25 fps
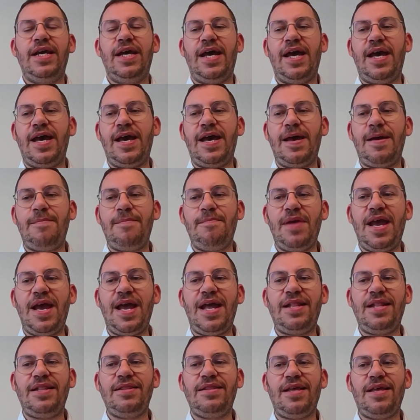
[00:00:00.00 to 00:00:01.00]

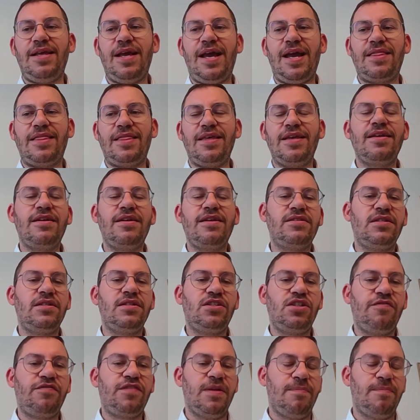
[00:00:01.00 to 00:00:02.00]
And I think there's a
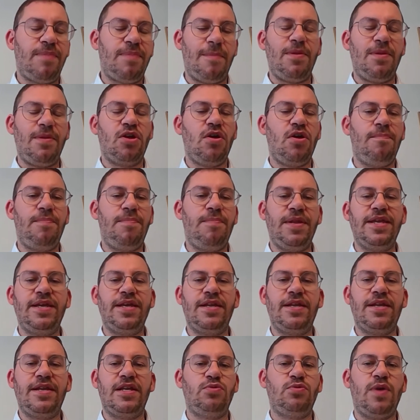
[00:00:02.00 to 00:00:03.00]
shift in public
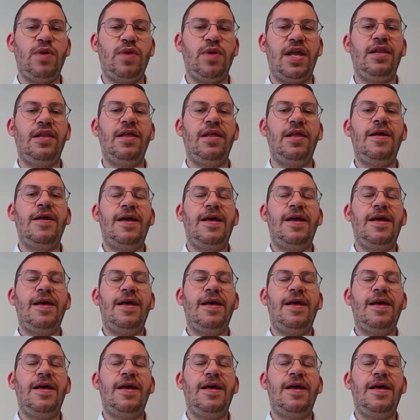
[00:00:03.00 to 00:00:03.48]
opinion as well.